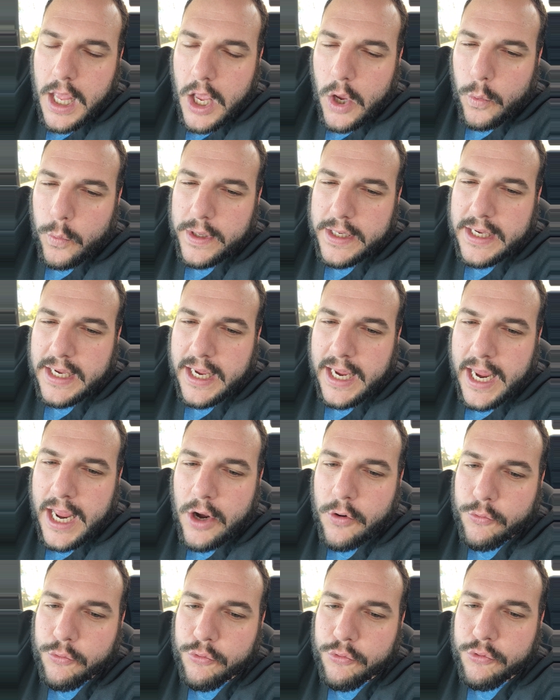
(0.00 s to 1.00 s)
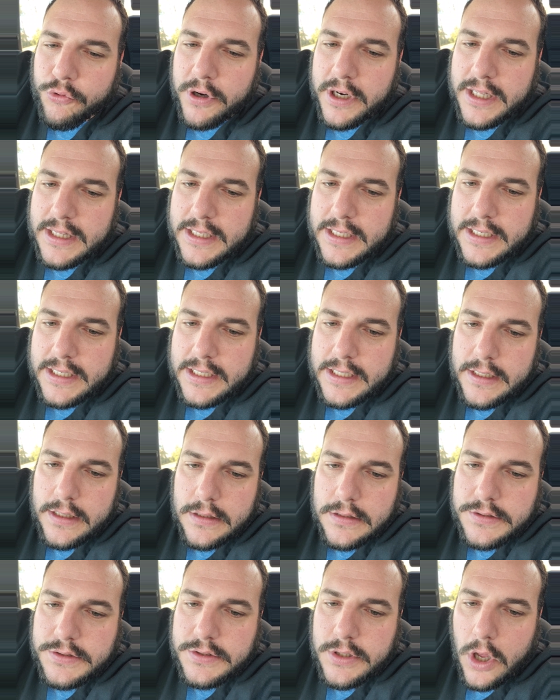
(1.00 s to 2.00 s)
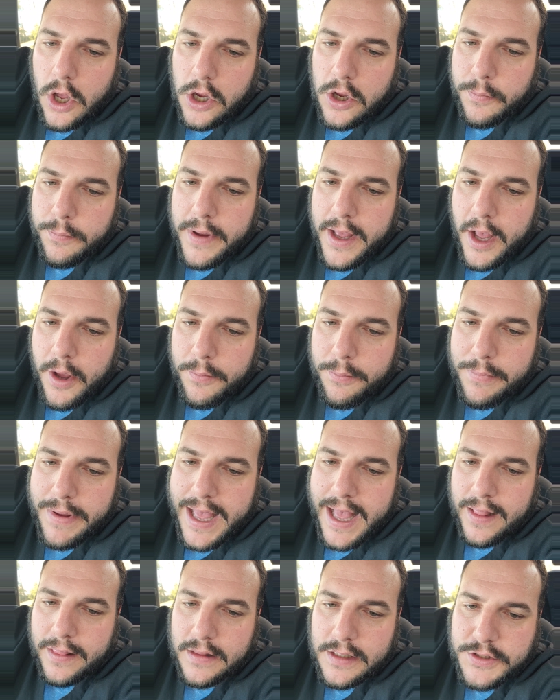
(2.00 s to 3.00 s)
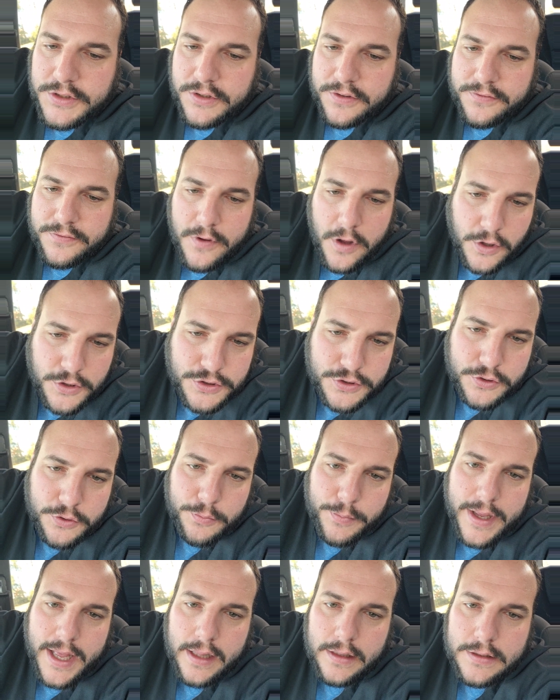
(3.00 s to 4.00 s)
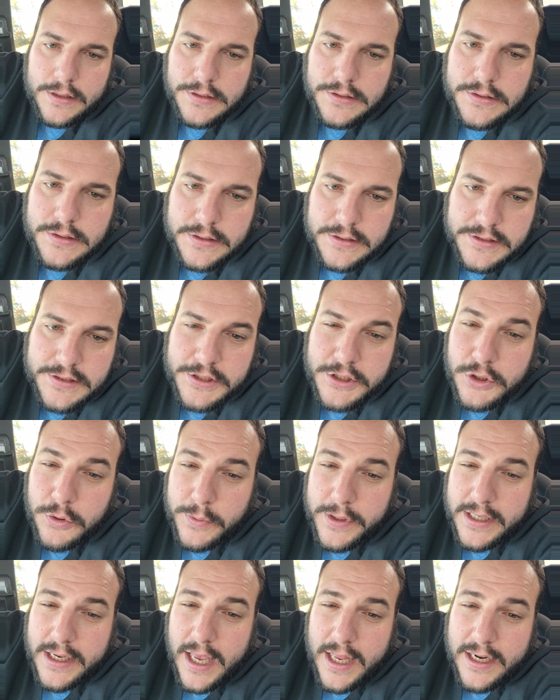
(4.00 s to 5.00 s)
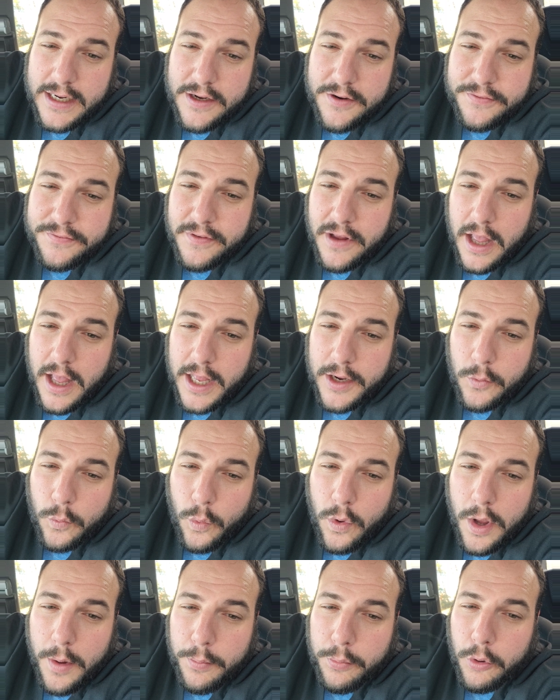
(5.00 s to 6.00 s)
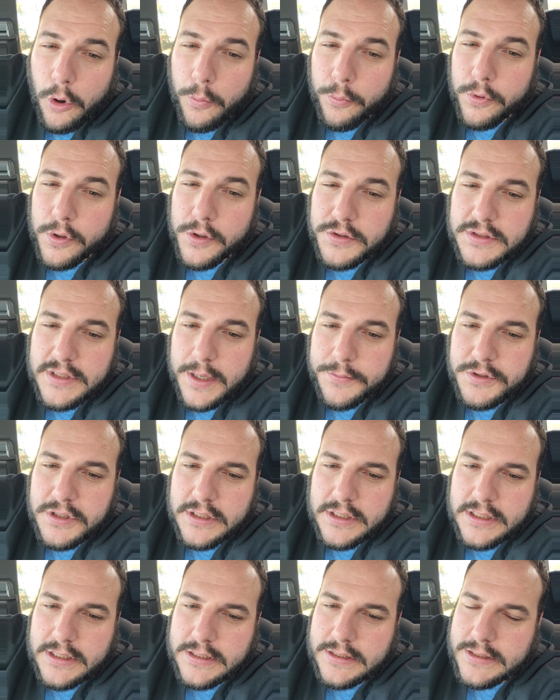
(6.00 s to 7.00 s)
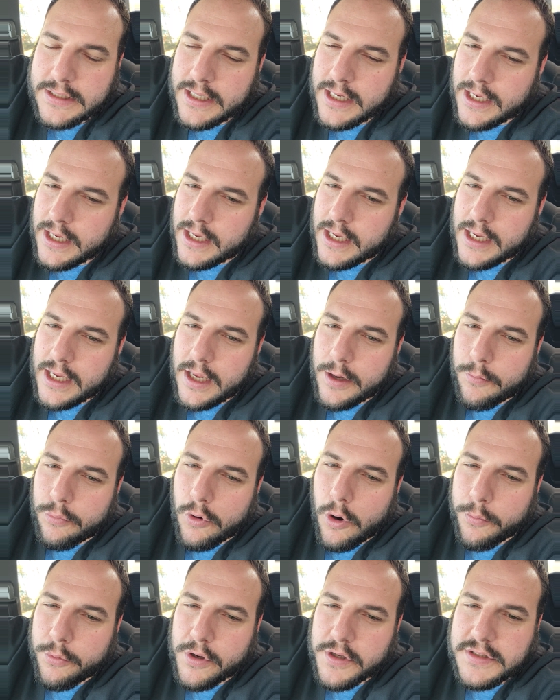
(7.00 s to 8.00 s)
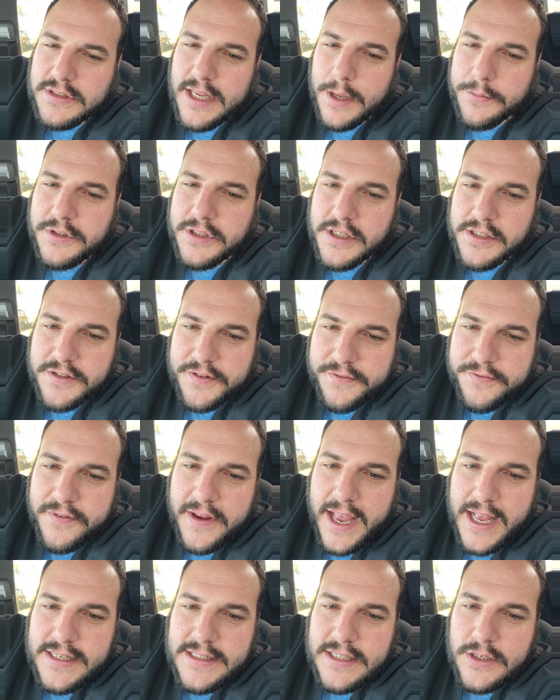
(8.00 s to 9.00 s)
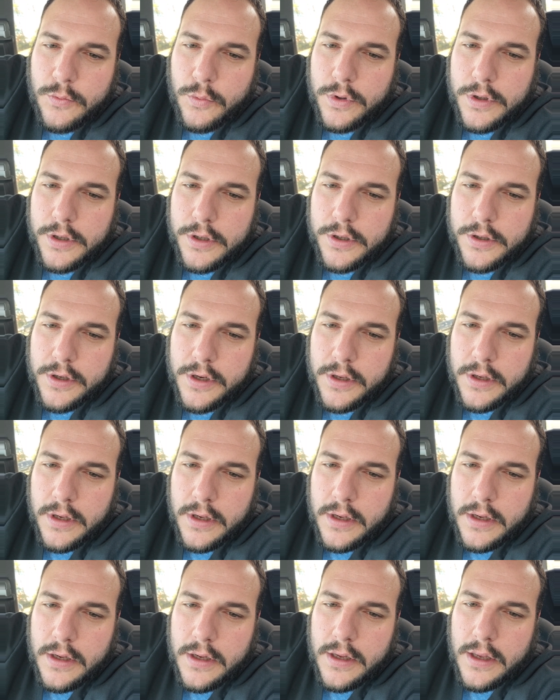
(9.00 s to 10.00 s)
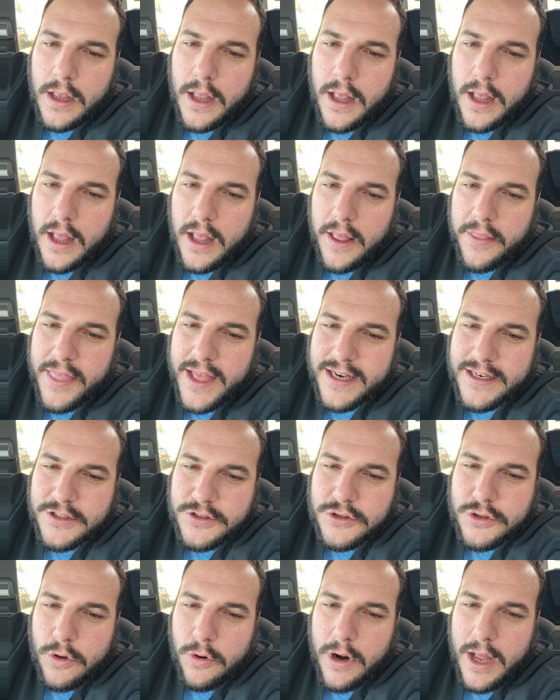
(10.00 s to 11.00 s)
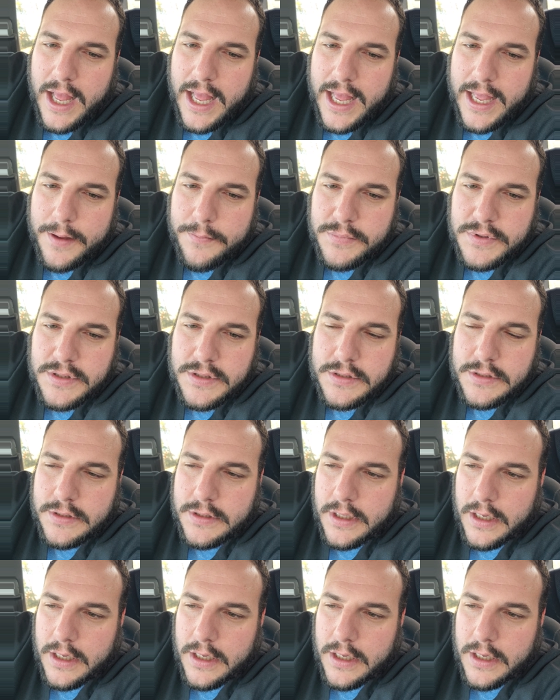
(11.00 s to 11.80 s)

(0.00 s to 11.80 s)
We can't really talk about balance or functional balance until we kind of define what proprioception is. And proprioception is a fancy word that describes